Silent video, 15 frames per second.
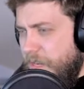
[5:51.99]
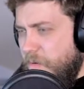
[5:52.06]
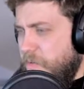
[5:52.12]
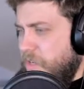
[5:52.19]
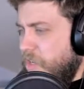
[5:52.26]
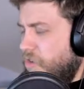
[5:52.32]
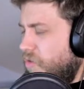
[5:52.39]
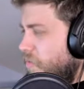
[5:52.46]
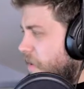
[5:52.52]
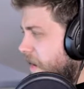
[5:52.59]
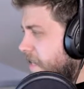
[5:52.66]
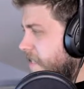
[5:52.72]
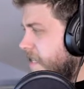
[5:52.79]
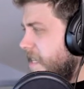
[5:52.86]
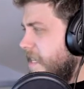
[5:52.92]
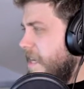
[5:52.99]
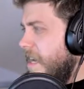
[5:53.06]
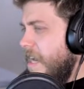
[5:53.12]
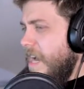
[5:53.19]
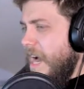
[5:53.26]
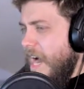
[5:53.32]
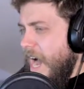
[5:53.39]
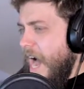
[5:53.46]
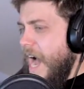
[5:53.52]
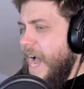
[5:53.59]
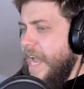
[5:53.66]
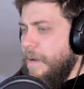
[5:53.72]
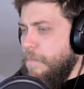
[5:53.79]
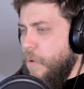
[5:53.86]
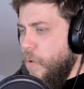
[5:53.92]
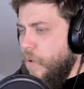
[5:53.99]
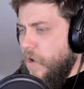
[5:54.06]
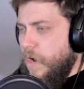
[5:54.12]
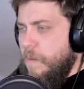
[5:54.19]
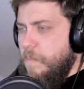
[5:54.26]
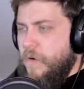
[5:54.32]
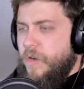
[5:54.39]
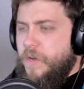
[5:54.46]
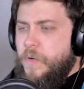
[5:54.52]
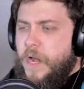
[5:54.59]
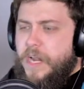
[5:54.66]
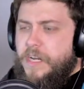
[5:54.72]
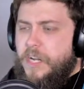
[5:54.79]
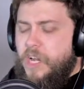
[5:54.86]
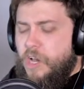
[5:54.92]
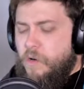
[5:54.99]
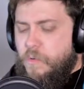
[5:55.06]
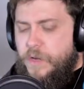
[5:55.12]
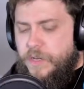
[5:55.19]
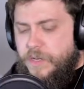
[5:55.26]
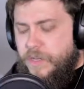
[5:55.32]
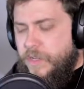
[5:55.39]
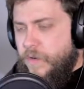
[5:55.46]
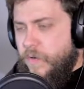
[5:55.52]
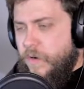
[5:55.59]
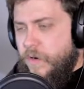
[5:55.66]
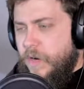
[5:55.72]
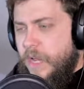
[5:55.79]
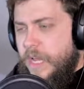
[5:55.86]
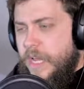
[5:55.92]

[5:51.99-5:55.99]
It was a crazy high port number. You had to go into your